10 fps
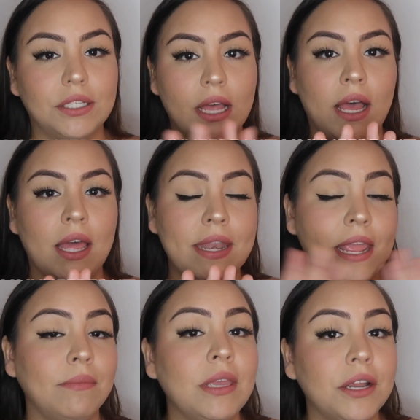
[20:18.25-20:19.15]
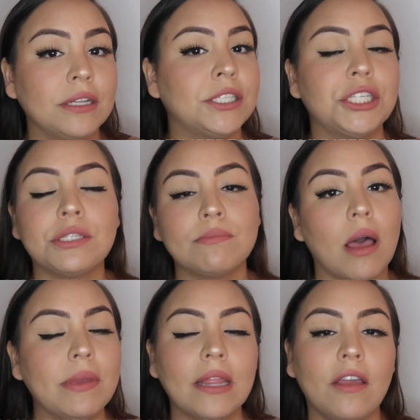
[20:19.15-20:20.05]
name here. It's just
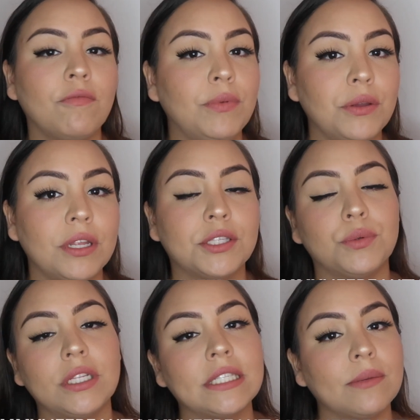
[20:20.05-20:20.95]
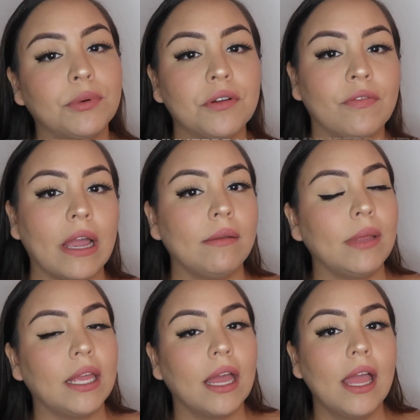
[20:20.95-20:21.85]
Mommy Life Beauty. It's really simple to find
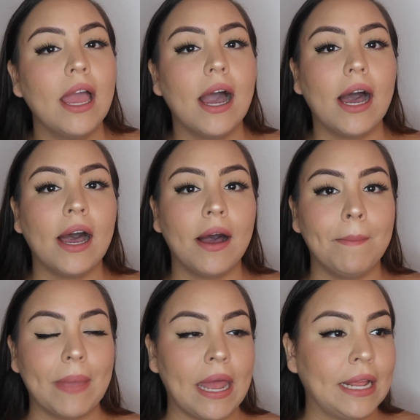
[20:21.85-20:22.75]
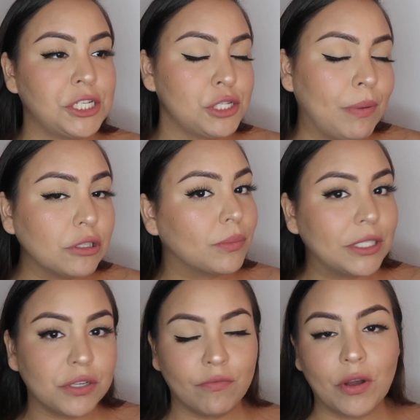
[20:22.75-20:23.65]
me. And I just post a
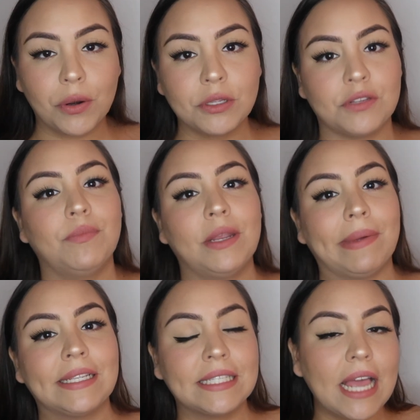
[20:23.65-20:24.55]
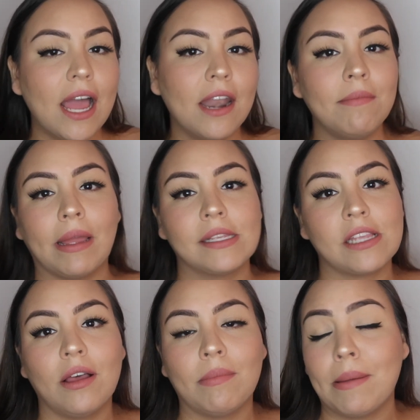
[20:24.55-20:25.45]
bunch of photos of me and my son,
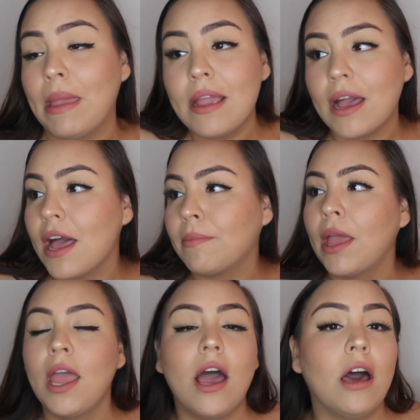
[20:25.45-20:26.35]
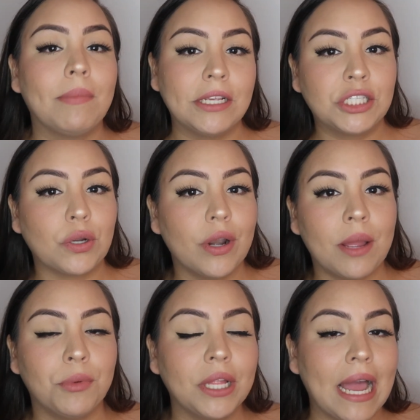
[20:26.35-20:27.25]
my makeup on my story.
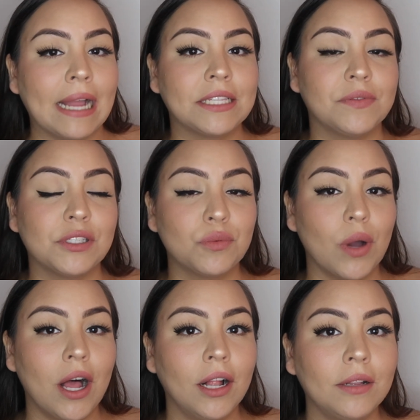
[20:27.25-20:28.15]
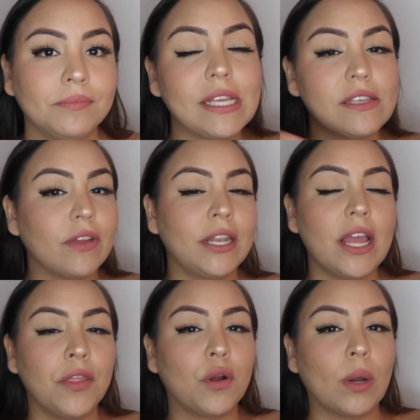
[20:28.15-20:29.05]
I'm really active as well. If you guys have
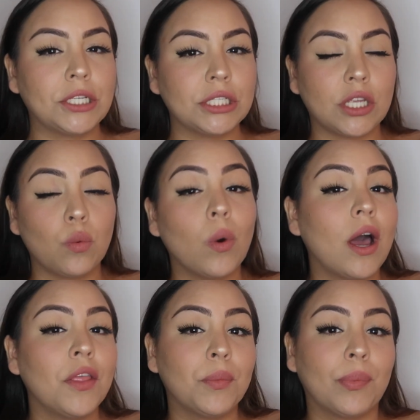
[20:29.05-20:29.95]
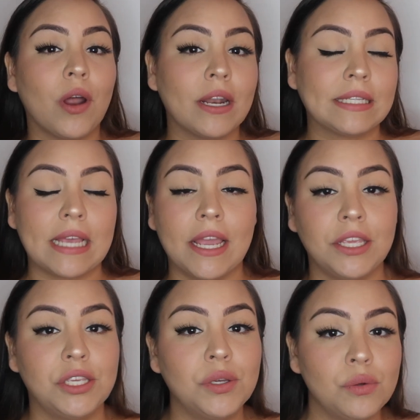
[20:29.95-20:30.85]
any other questions on what other products I
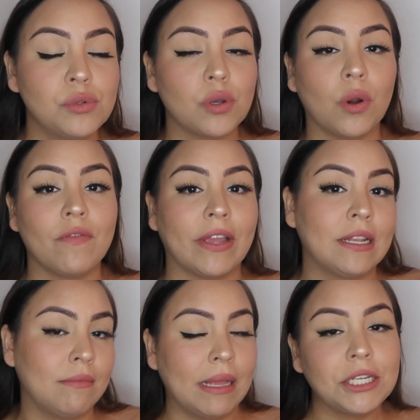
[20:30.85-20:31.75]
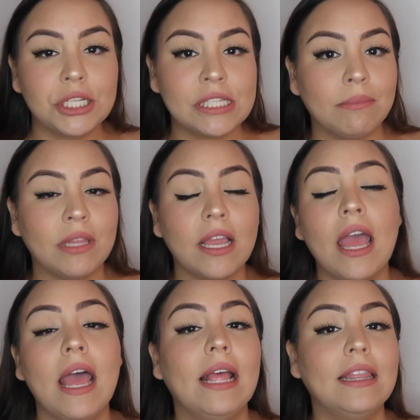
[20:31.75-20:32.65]
use, or if I didn't mention something,
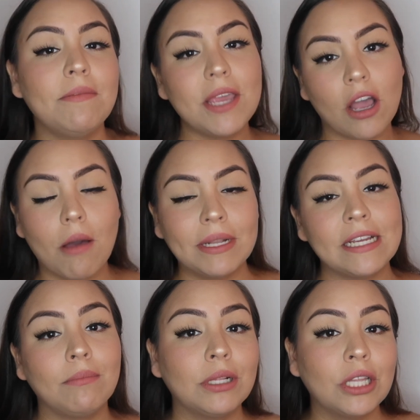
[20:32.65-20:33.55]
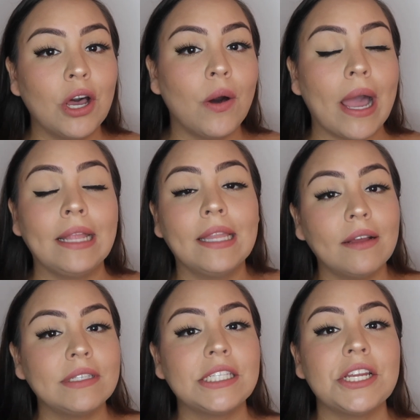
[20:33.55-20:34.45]
leave me a comment down below. I
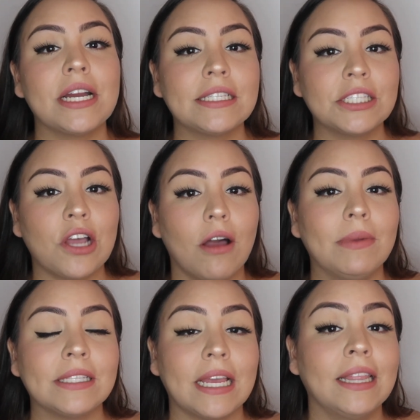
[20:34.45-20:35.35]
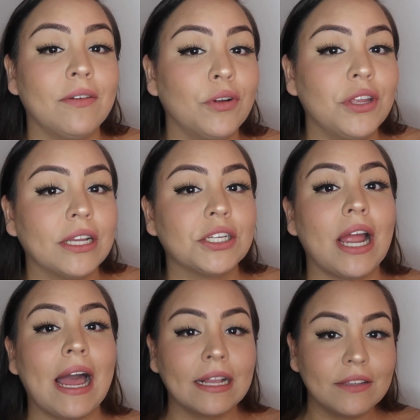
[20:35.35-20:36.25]
love to see you guys' comments. I love when you guys are
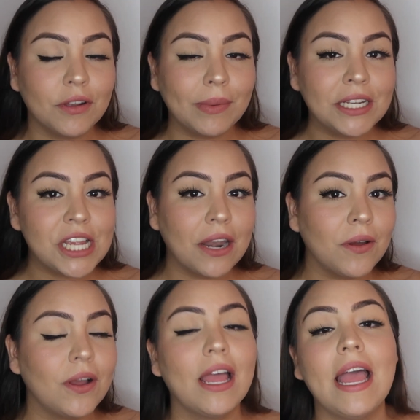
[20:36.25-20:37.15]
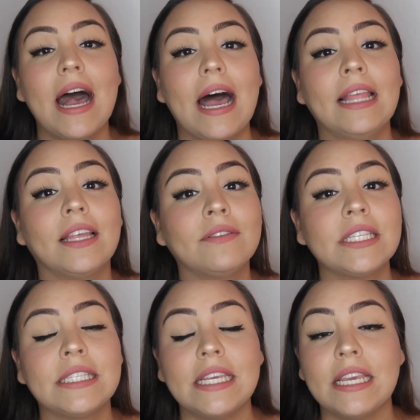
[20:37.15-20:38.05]
active on my channel. I love
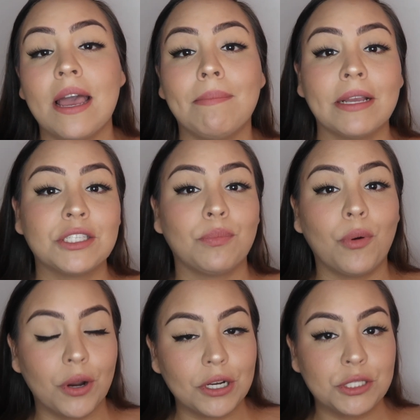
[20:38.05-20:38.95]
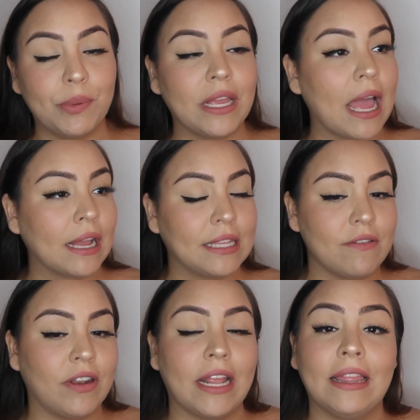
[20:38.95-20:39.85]
to see my supporters being
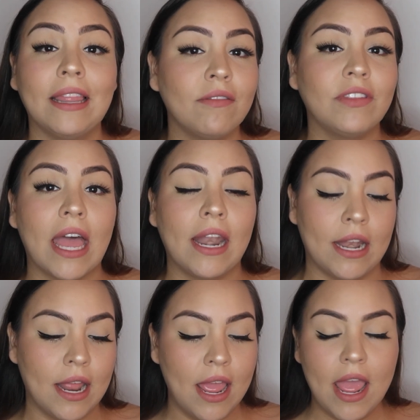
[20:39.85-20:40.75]
active, and I love that. And